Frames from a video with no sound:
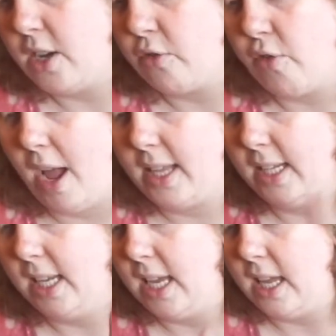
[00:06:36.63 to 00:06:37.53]

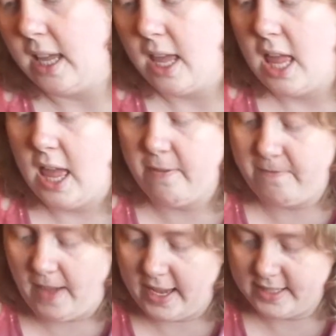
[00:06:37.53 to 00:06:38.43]
crackly
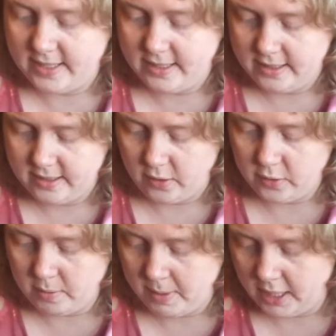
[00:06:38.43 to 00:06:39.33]
effect on
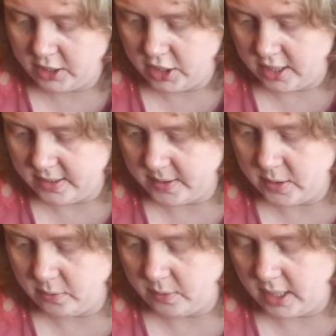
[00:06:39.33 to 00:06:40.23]
the picture, so it's
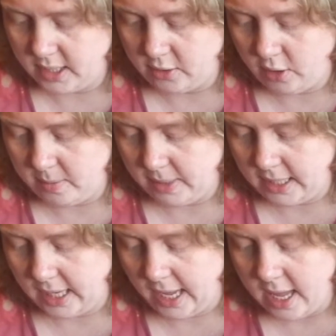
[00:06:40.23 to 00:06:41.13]
not incredibly
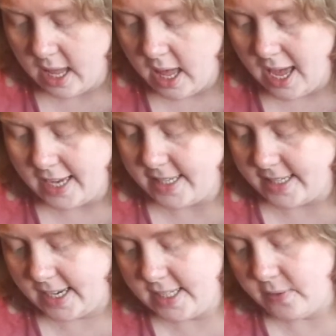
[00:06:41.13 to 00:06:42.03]
clear. It says
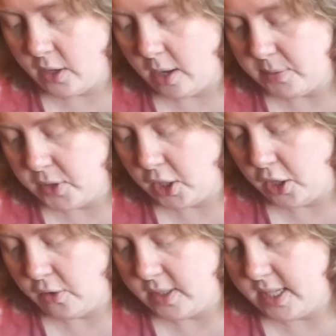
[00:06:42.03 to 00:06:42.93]
Ace of Cups,
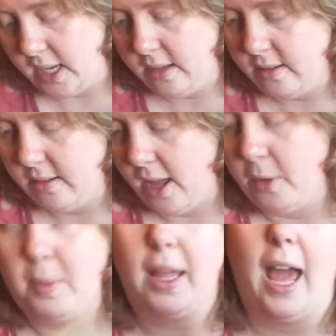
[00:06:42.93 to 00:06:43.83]
Security,
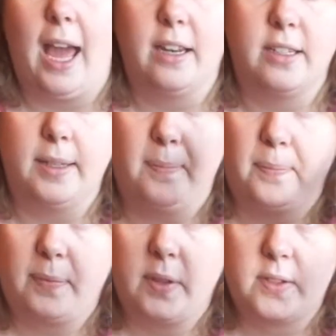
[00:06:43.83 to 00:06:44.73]
Helping Hand.
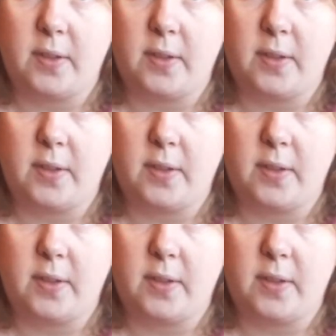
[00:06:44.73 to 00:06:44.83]
So